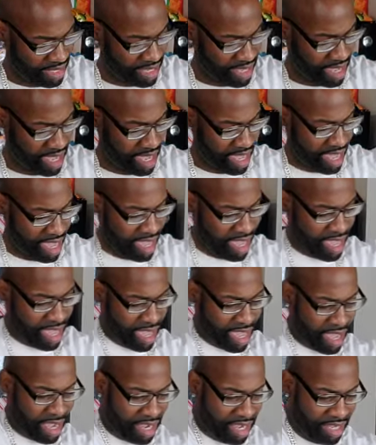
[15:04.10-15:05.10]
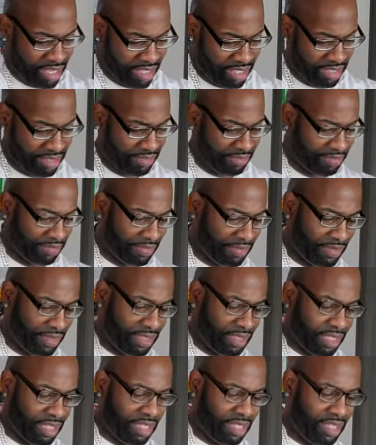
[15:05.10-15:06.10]
Yeah.
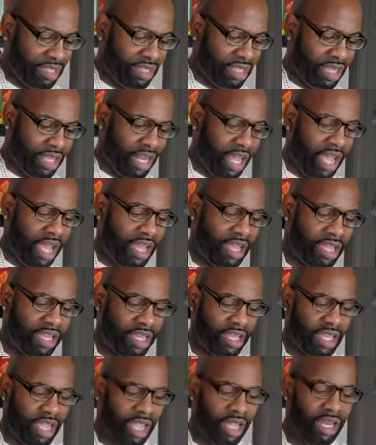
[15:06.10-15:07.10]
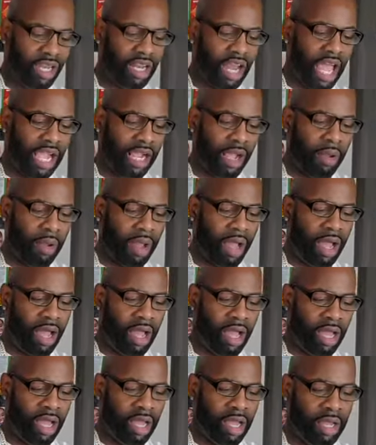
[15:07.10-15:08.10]
Look at that. It looked like
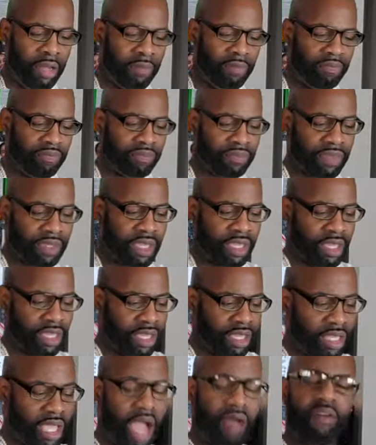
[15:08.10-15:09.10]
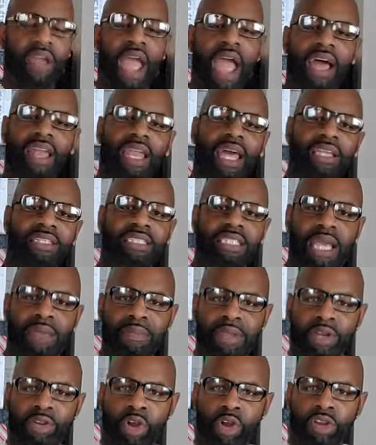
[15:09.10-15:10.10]
a... you ever had like
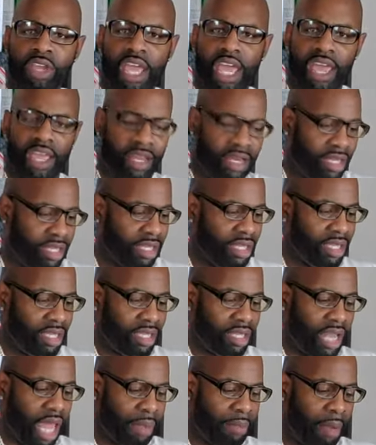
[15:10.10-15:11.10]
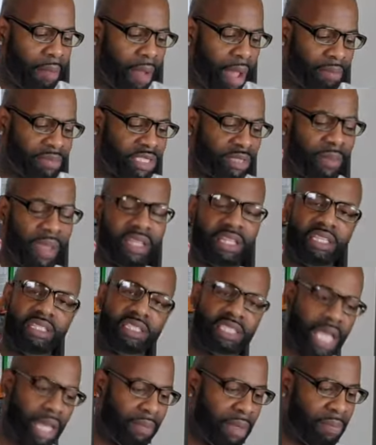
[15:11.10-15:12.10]
salmon croquette? Like my mom used to make these
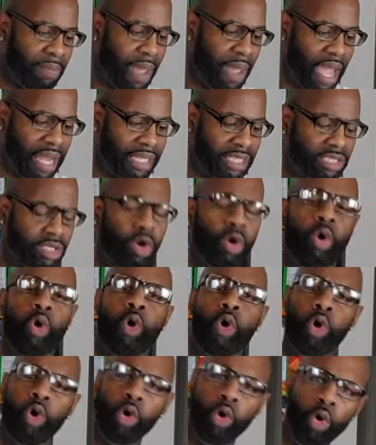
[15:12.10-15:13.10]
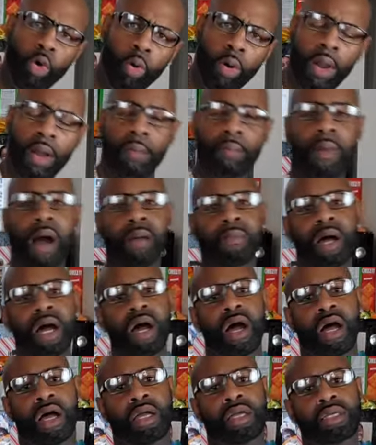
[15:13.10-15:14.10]
salmon patties. Ooh,
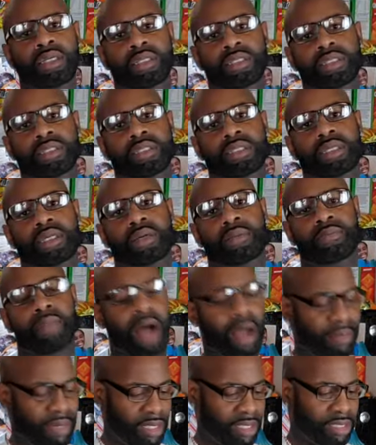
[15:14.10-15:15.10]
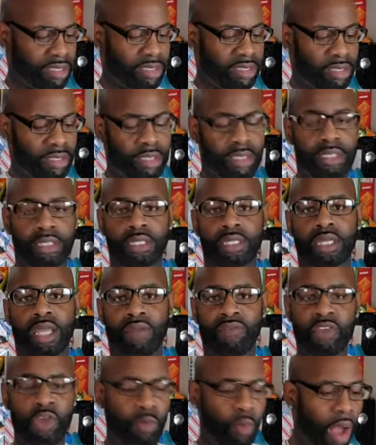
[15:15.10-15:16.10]
mama. Mama.
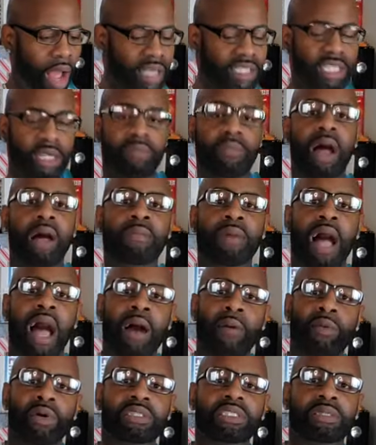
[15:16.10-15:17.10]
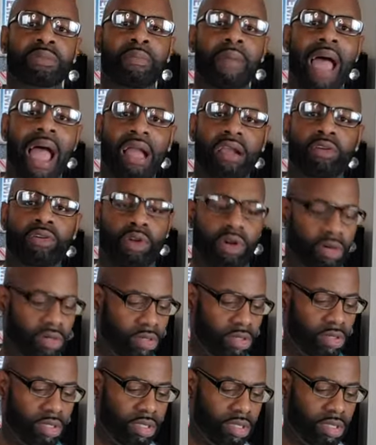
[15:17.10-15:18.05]
If you watch it, mama, I want some mackerel.